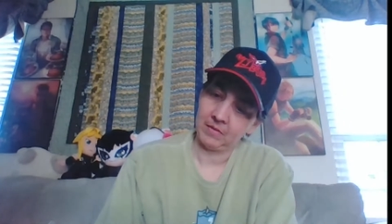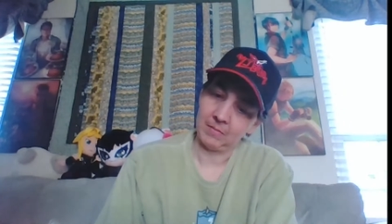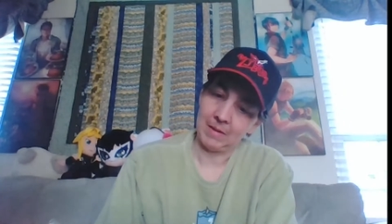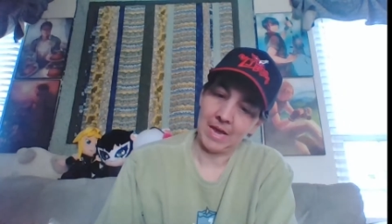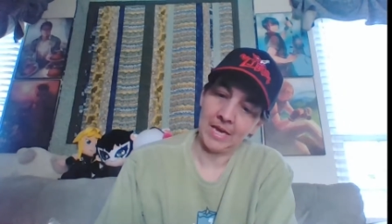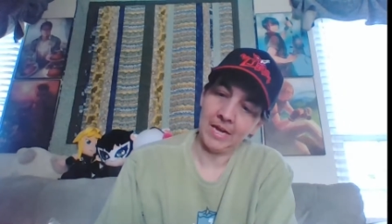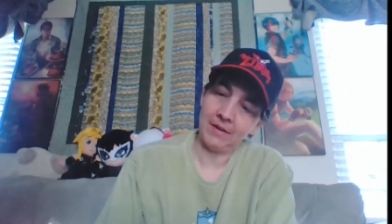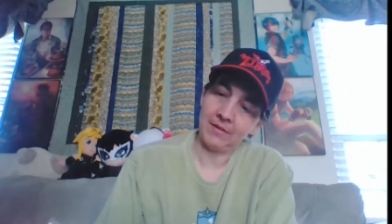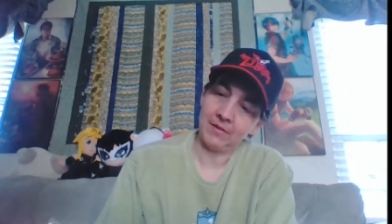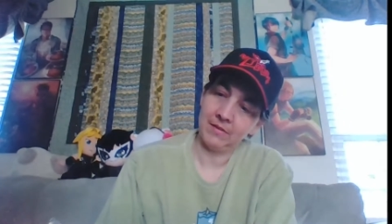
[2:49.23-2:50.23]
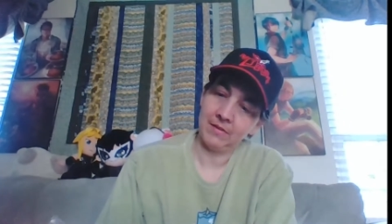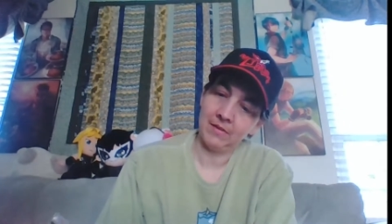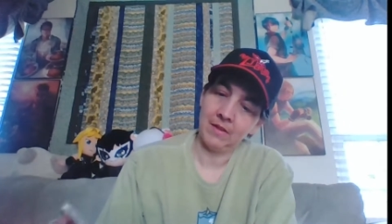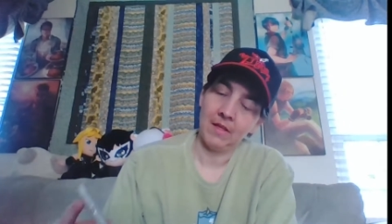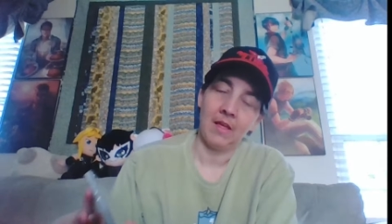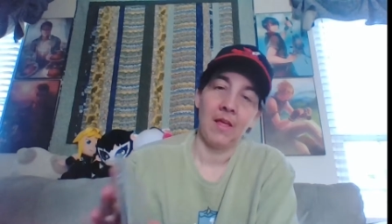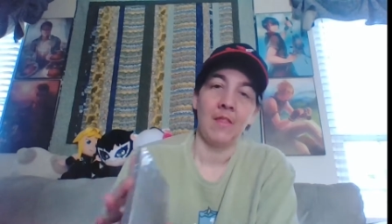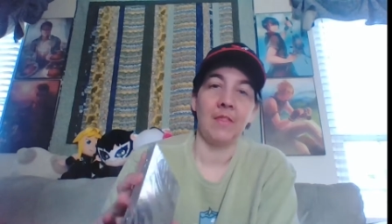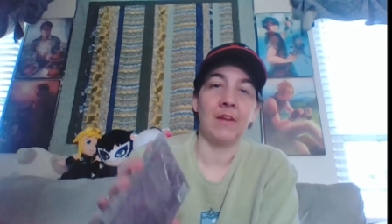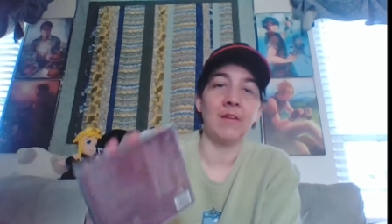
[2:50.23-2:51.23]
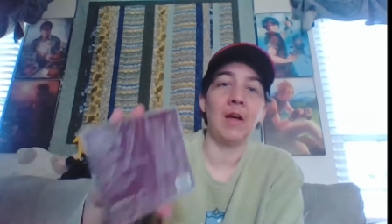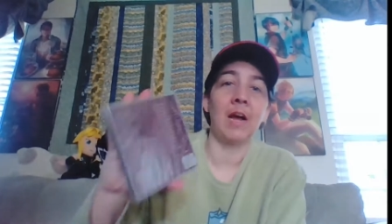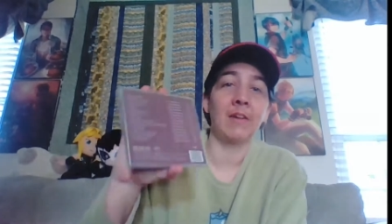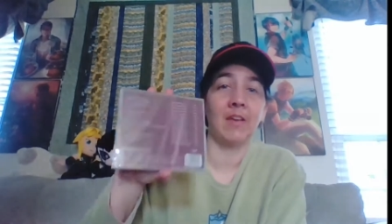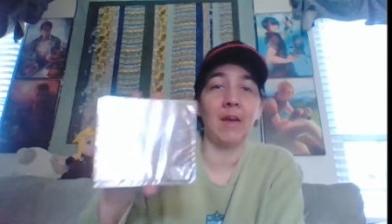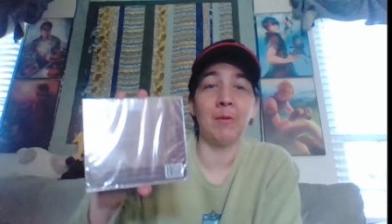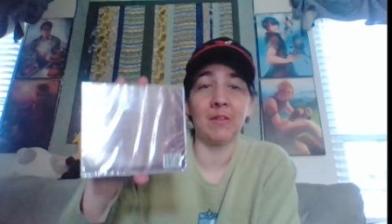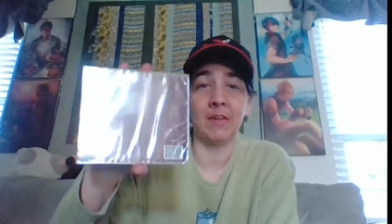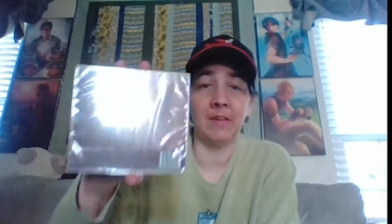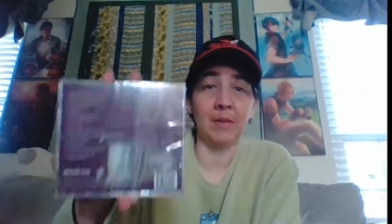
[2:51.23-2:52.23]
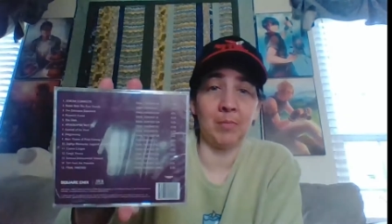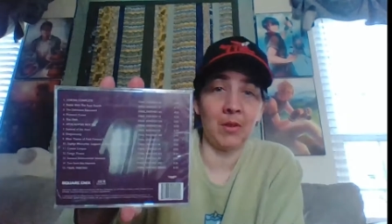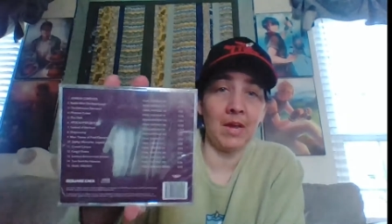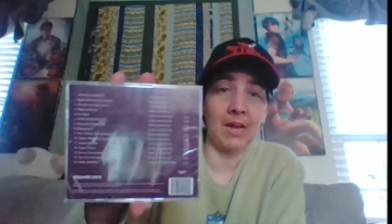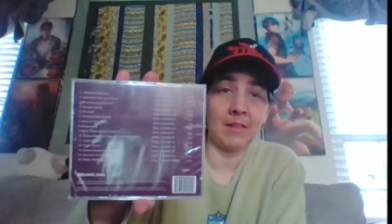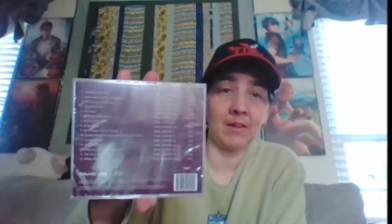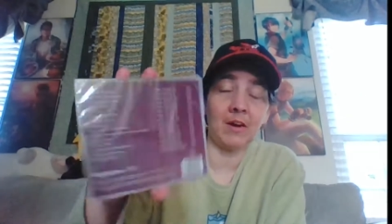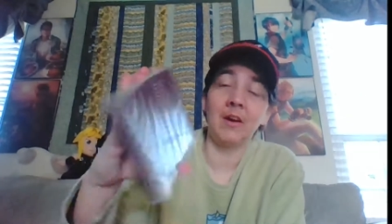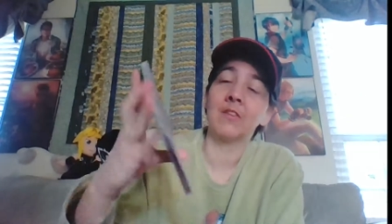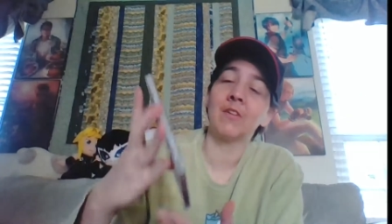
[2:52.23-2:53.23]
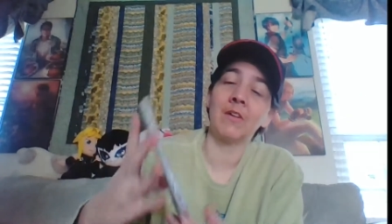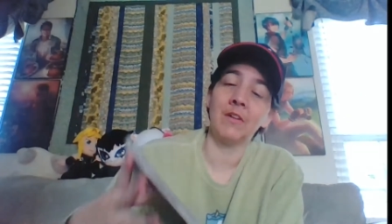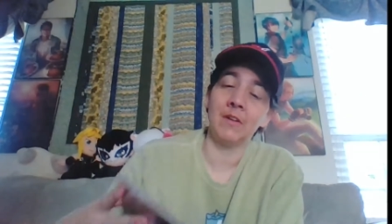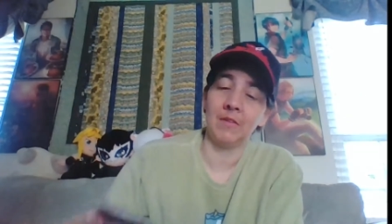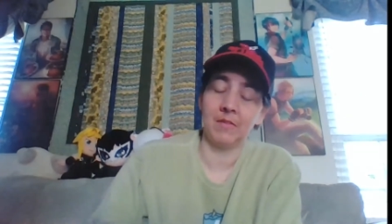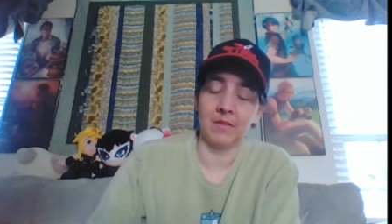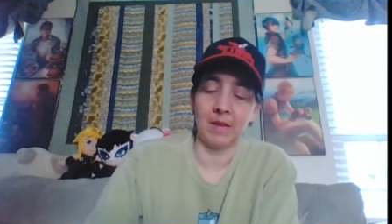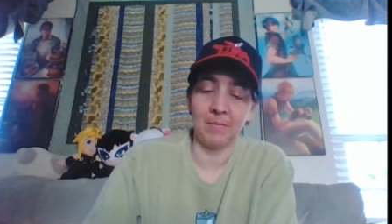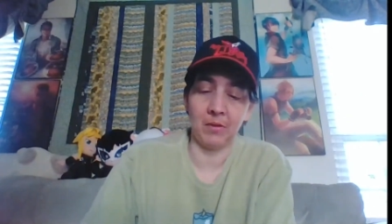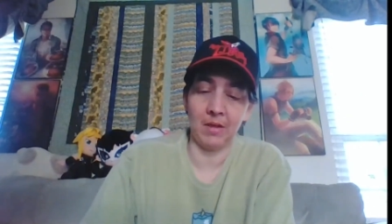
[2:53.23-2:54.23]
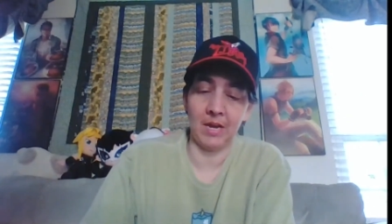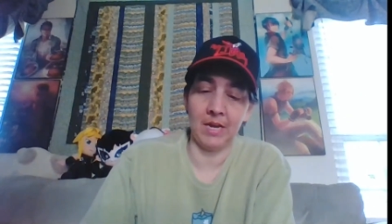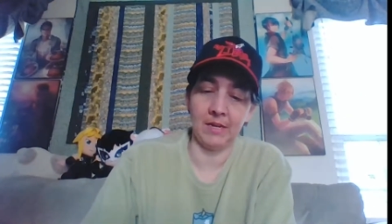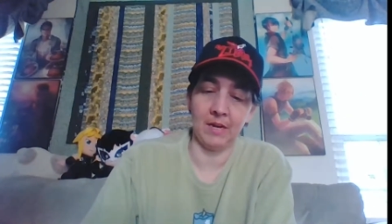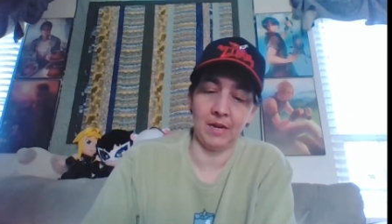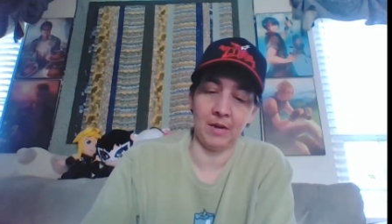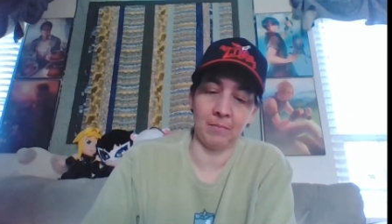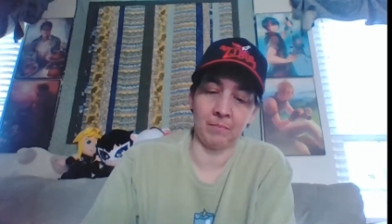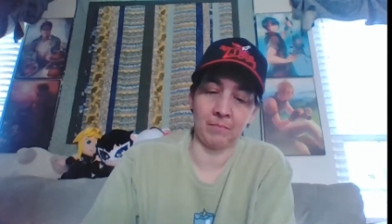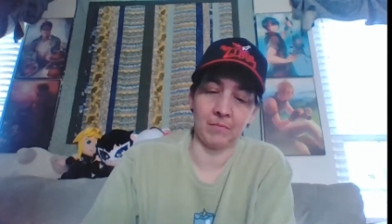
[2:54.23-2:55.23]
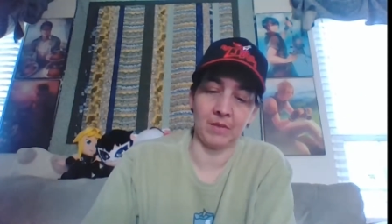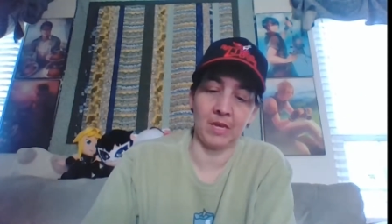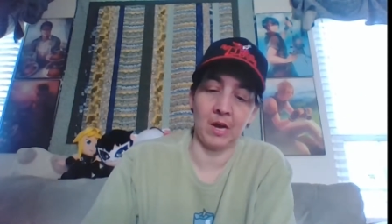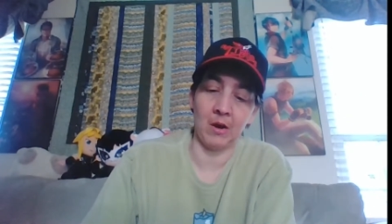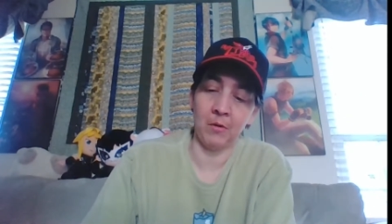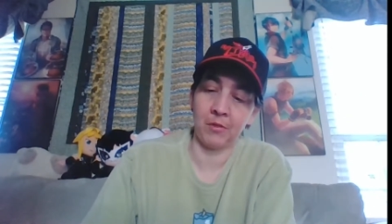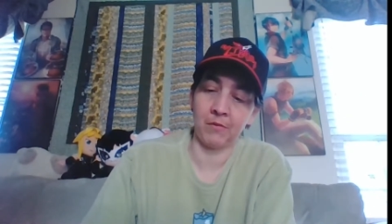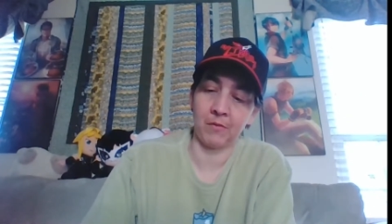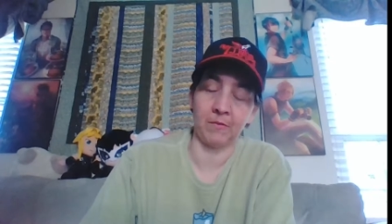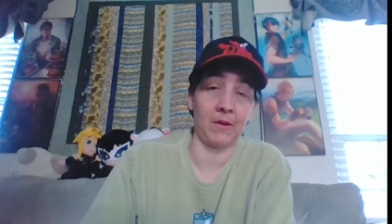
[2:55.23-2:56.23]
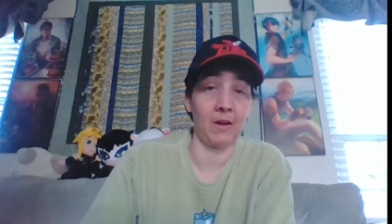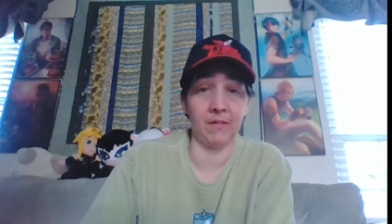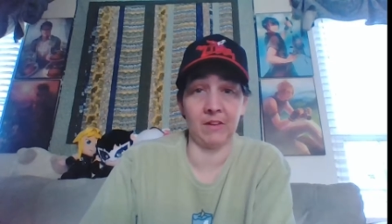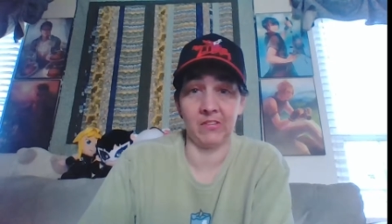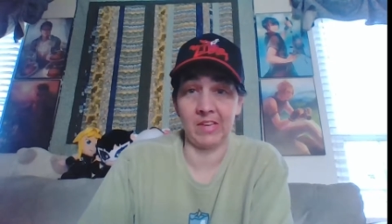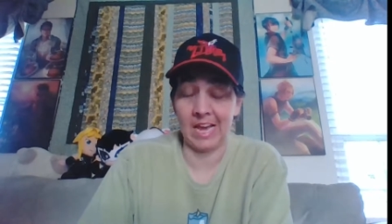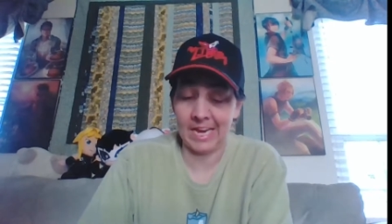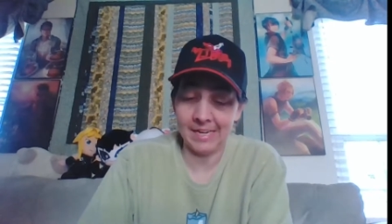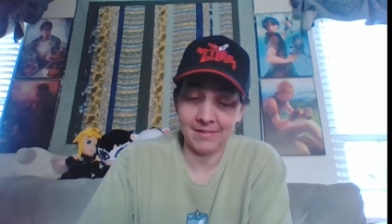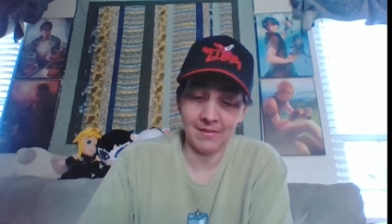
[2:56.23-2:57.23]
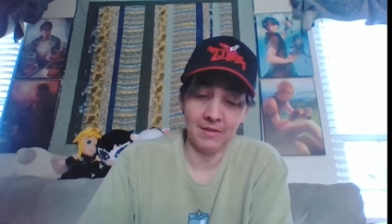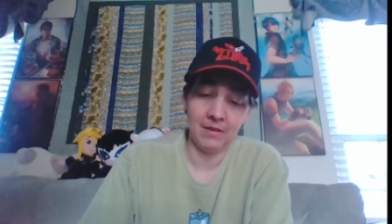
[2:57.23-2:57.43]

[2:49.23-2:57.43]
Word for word: Some 8. I can tell you what they did play at the concert. They played The Oath from Final Fantasy 8.